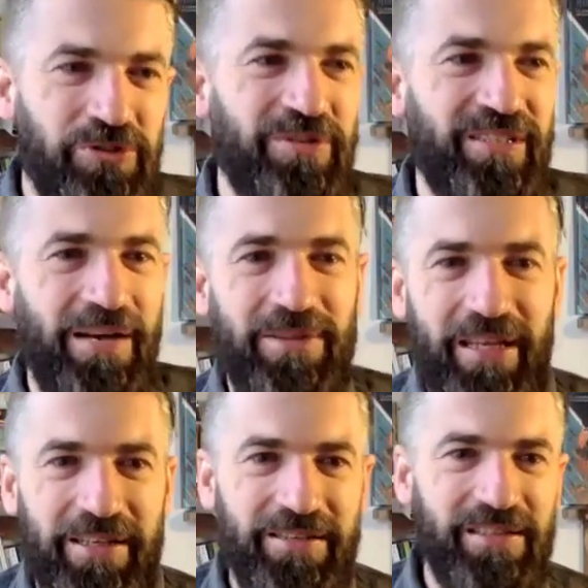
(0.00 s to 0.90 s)
to sound
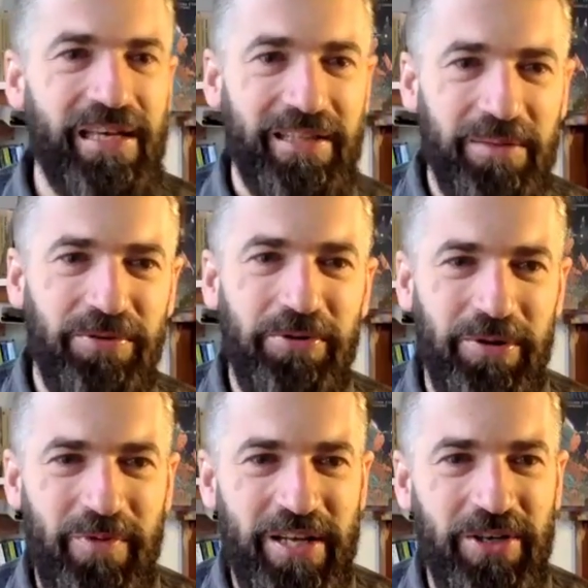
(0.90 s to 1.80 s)
like a slightly
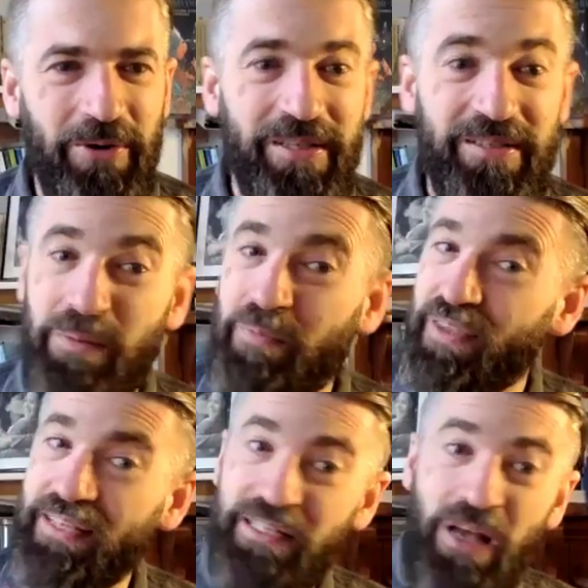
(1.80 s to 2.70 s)
broken radio, and some
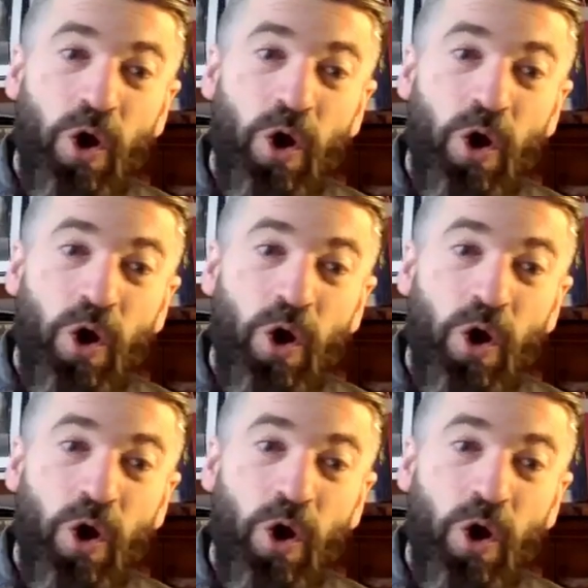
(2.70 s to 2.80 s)
things